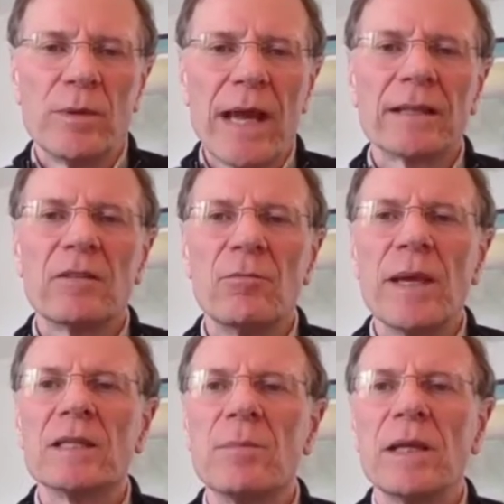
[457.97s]

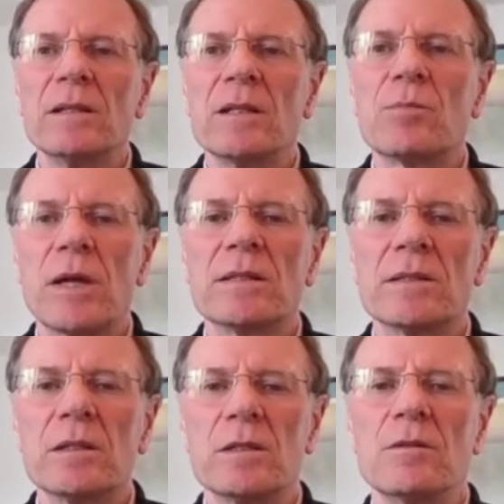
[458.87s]
reactive-based maintenance
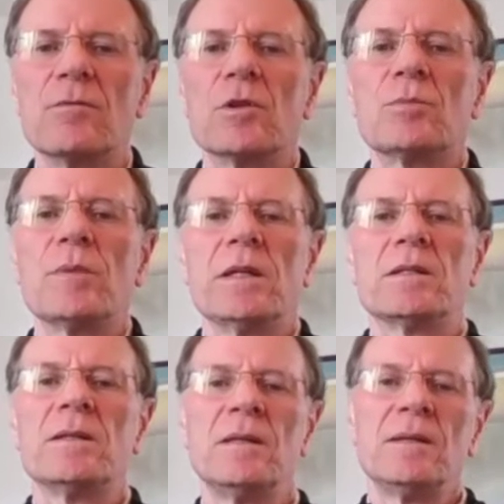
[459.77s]
processes in the first
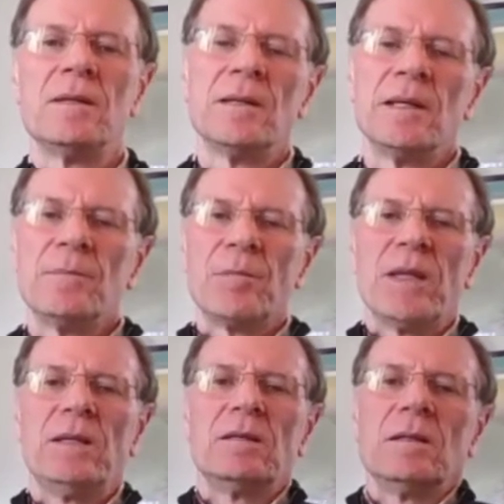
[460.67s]
place.
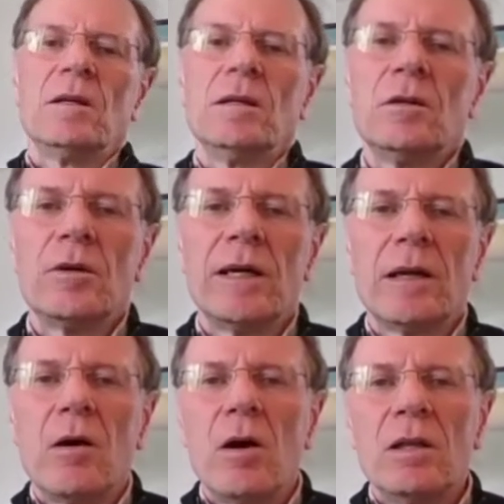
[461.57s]
And
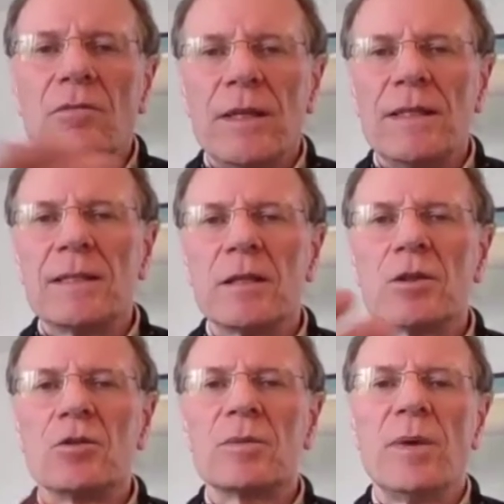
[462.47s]
all of these
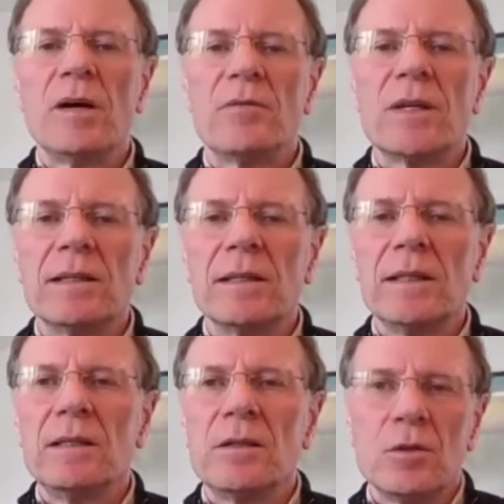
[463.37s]
issues above can
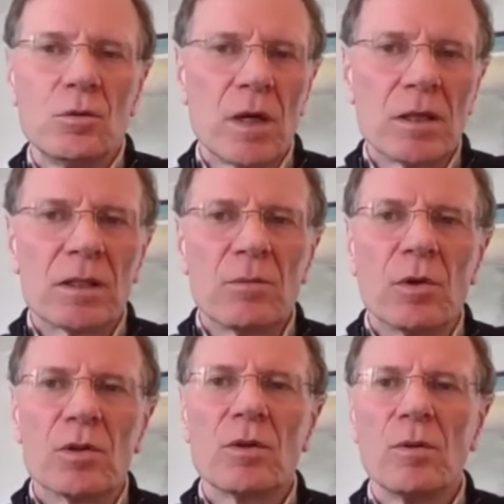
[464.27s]
lead to
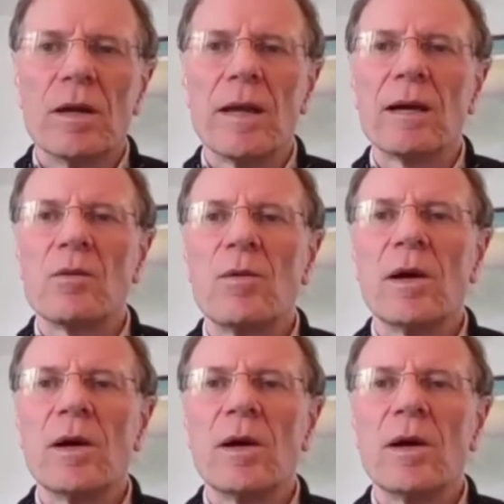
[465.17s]
customers who are not